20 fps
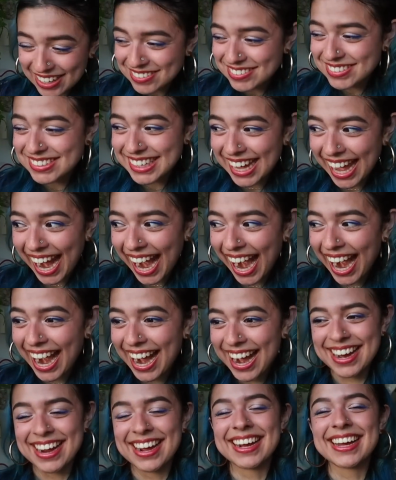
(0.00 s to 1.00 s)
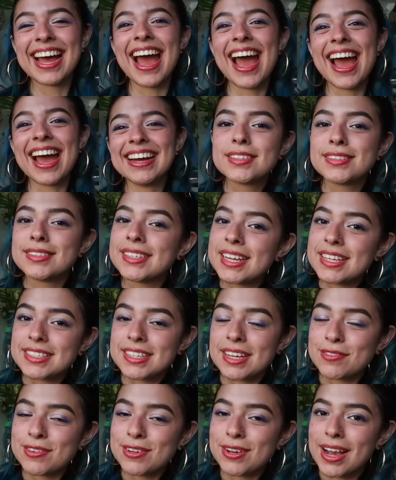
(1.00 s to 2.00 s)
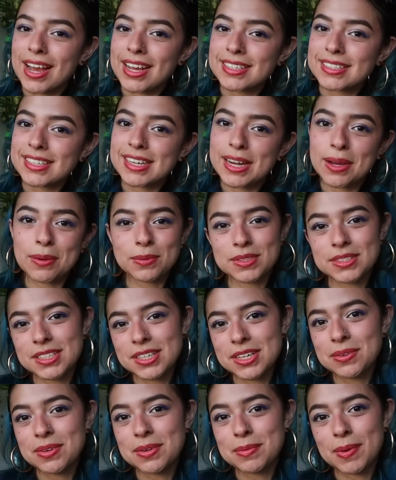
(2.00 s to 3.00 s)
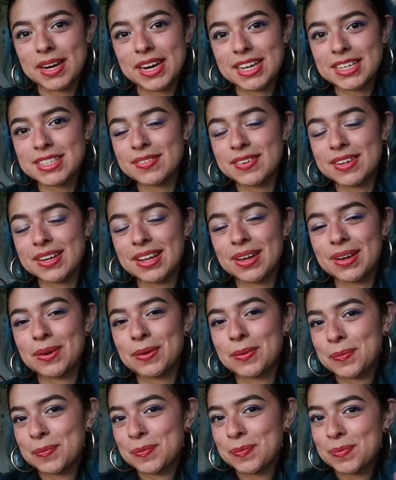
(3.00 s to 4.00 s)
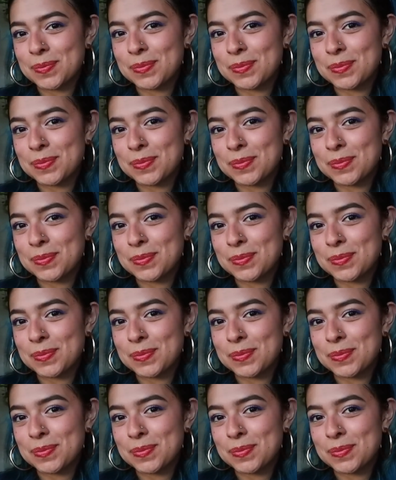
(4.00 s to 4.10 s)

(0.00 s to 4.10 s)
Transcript: I'm scared. Okay. Stay safe, you guys, and I will see you in my next video.